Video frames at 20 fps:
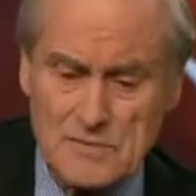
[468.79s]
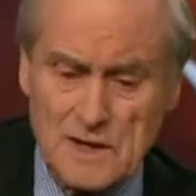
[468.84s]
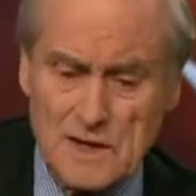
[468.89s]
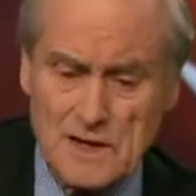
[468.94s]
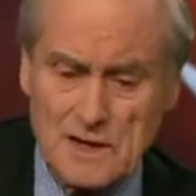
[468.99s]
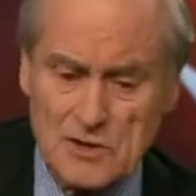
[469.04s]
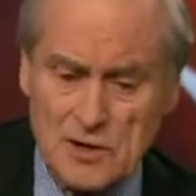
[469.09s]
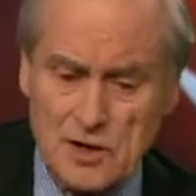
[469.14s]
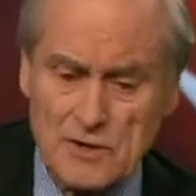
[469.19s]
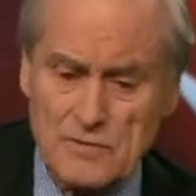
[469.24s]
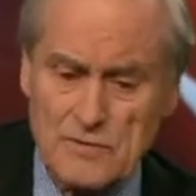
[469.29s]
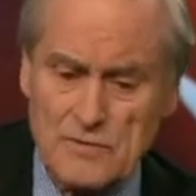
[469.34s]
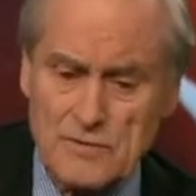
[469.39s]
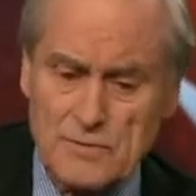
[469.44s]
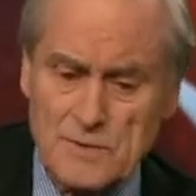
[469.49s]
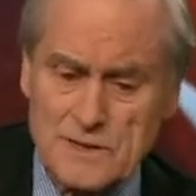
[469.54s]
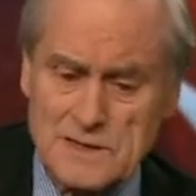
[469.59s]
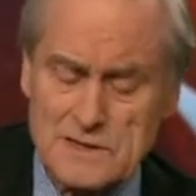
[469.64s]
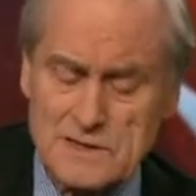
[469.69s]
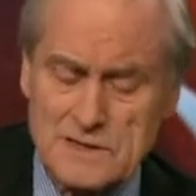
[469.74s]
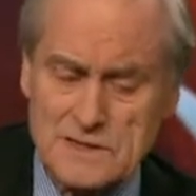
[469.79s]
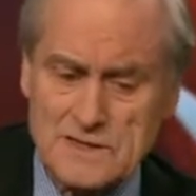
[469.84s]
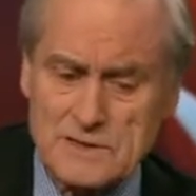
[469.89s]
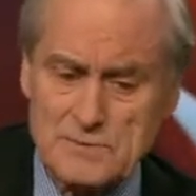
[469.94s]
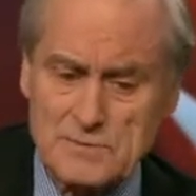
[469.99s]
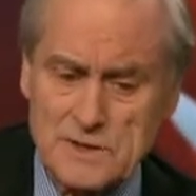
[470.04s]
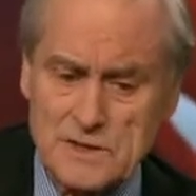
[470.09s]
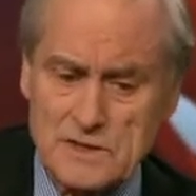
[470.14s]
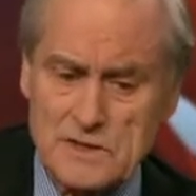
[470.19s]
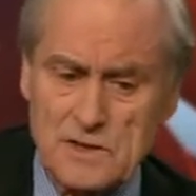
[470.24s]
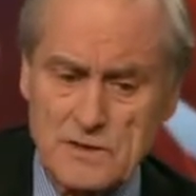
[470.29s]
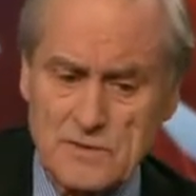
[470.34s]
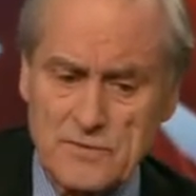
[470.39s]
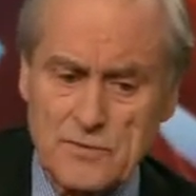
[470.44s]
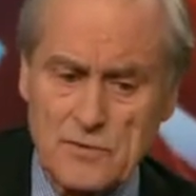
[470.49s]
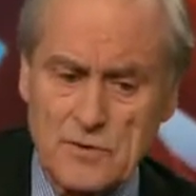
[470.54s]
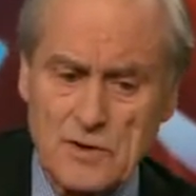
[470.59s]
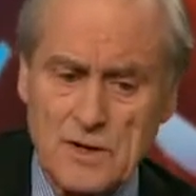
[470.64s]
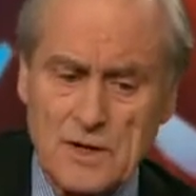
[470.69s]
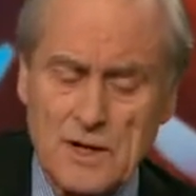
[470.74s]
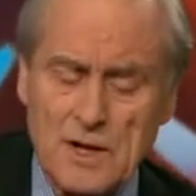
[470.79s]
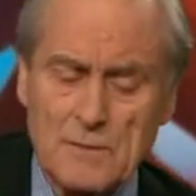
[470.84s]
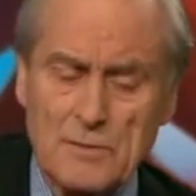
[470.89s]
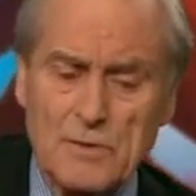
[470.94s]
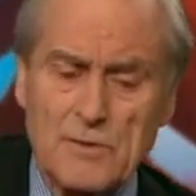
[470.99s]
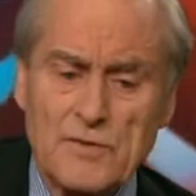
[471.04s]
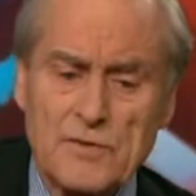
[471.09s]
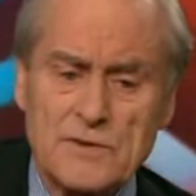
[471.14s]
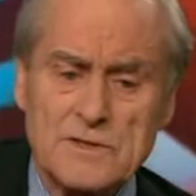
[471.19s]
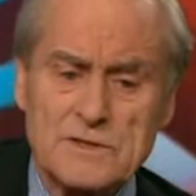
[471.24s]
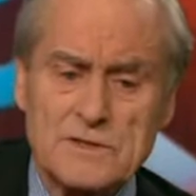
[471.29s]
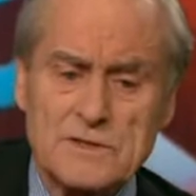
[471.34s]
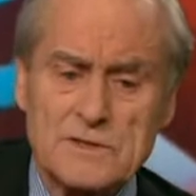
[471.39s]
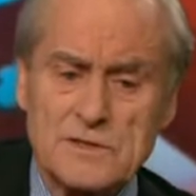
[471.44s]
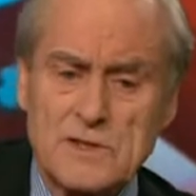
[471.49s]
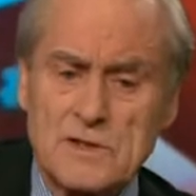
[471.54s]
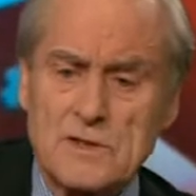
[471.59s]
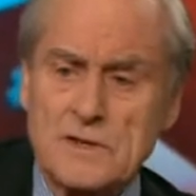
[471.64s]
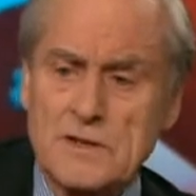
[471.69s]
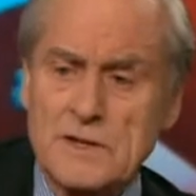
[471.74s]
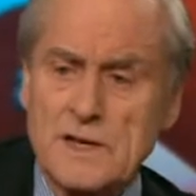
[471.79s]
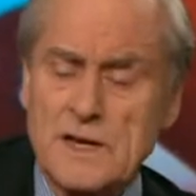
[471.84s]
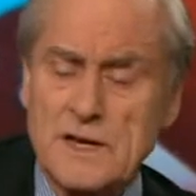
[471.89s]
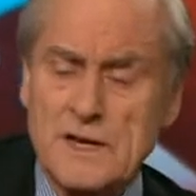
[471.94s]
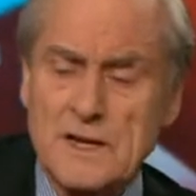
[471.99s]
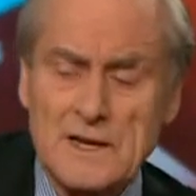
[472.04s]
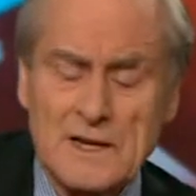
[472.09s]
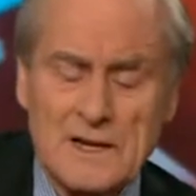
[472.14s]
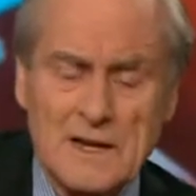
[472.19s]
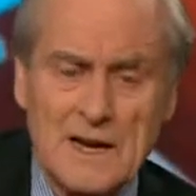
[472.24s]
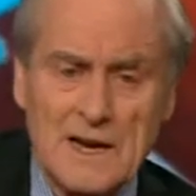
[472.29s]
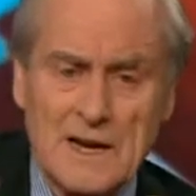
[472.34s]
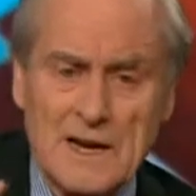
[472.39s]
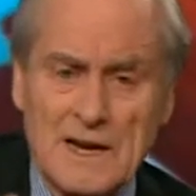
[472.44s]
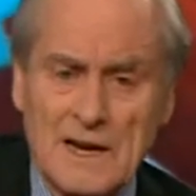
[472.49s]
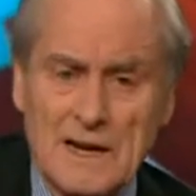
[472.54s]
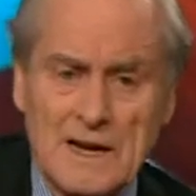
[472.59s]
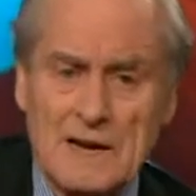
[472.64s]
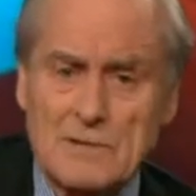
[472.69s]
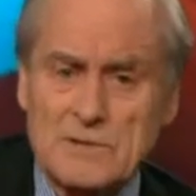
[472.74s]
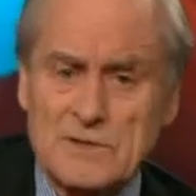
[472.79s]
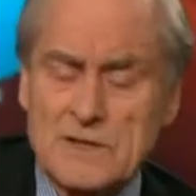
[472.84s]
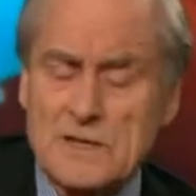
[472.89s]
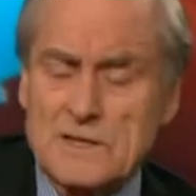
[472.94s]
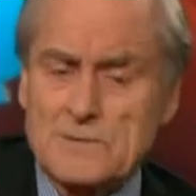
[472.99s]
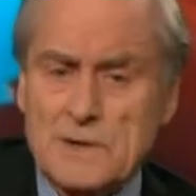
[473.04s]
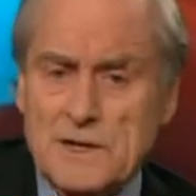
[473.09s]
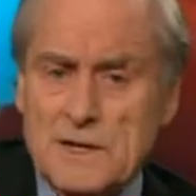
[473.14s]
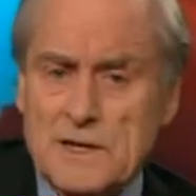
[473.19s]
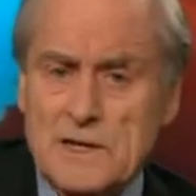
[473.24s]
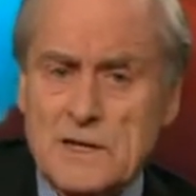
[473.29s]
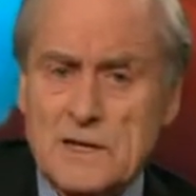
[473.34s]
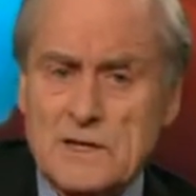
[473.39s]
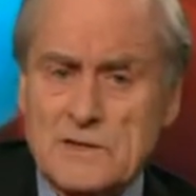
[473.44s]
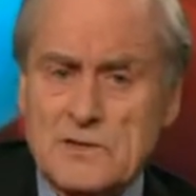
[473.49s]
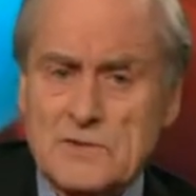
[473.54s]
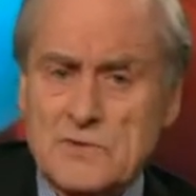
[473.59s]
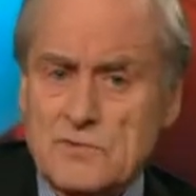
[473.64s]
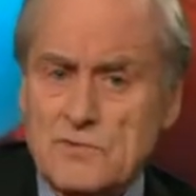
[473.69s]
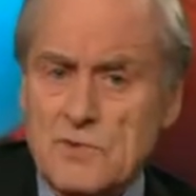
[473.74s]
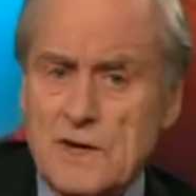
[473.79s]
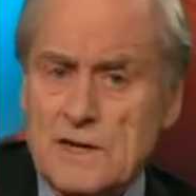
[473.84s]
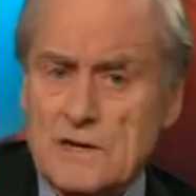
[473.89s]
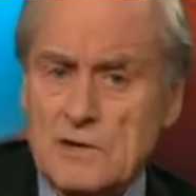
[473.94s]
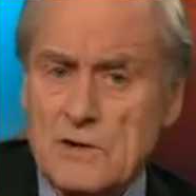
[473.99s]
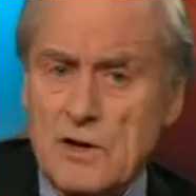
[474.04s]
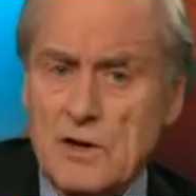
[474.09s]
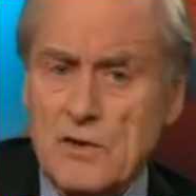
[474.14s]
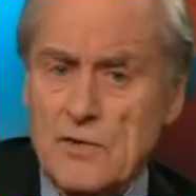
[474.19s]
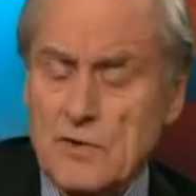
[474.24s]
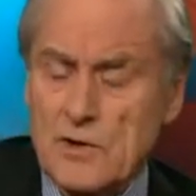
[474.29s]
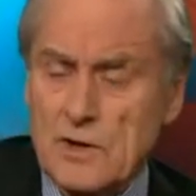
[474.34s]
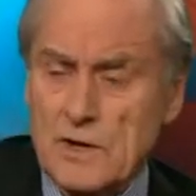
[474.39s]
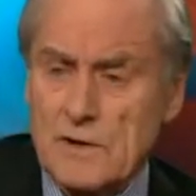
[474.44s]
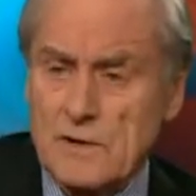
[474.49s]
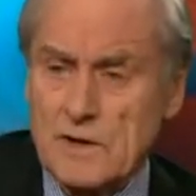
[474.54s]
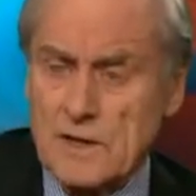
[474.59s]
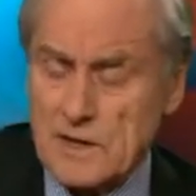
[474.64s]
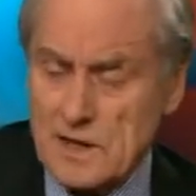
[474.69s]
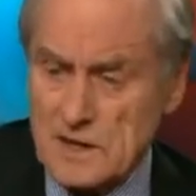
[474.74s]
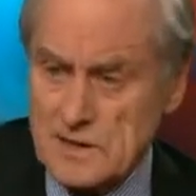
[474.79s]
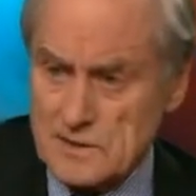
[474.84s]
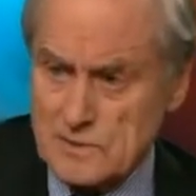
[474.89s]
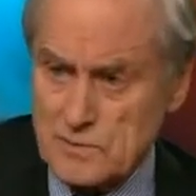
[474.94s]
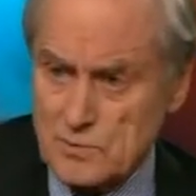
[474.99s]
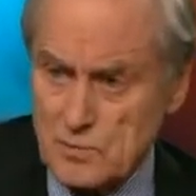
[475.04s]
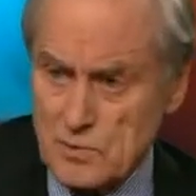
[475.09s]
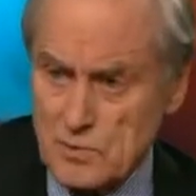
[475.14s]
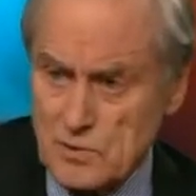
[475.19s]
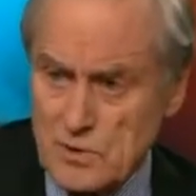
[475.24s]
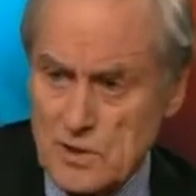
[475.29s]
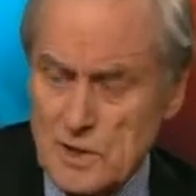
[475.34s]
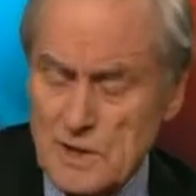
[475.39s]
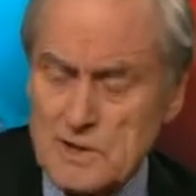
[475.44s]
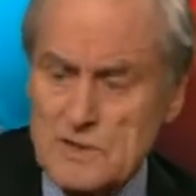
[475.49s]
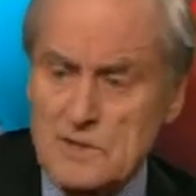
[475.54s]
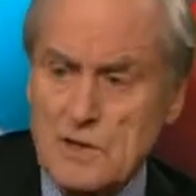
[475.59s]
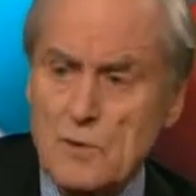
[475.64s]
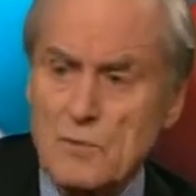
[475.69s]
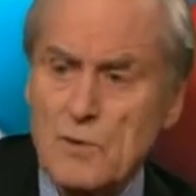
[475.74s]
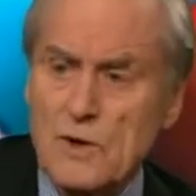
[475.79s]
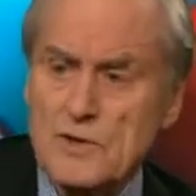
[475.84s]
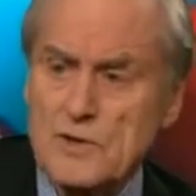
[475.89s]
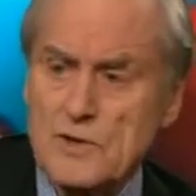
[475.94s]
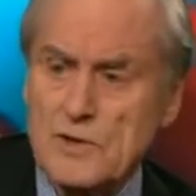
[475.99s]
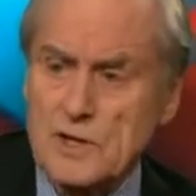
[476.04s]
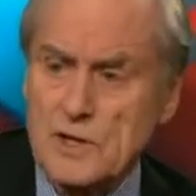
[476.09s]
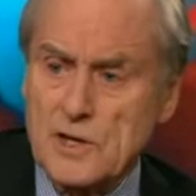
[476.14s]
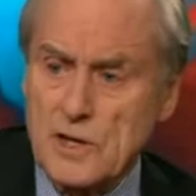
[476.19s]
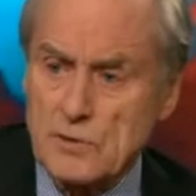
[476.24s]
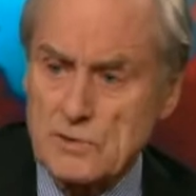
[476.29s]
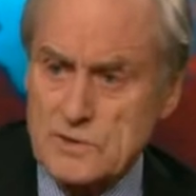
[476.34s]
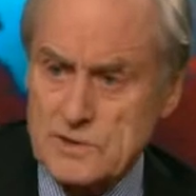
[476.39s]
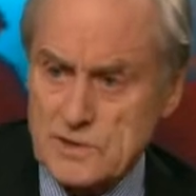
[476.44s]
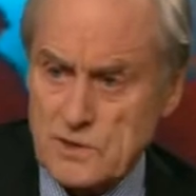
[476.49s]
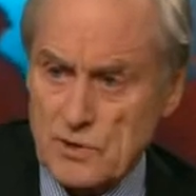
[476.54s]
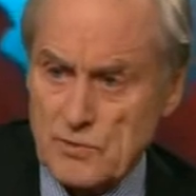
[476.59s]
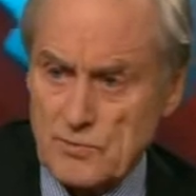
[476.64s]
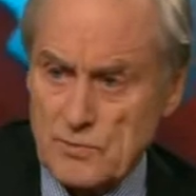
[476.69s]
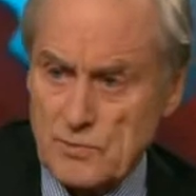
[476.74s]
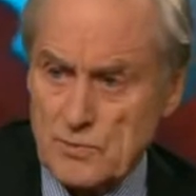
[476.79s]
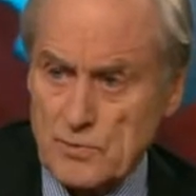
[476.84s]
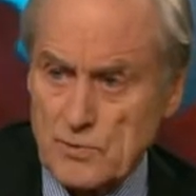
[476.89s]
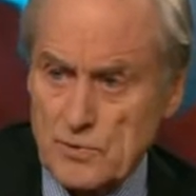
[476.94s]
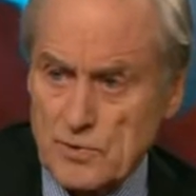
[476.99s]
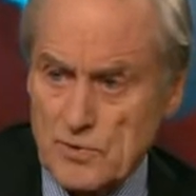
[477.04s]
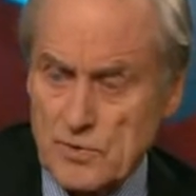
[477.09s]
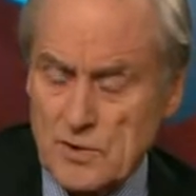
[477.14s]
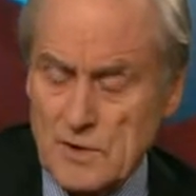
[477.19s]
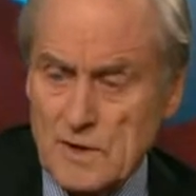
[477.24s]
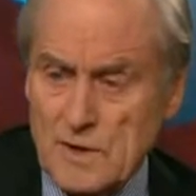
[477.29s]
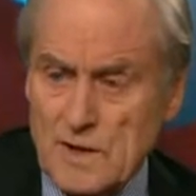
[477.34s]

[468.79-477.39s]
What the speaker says: And a lot of information has to be dug for. But for instance, the other day, I was asked by The Guardian to write on the Gaza war, so I wanted the Goldstone report.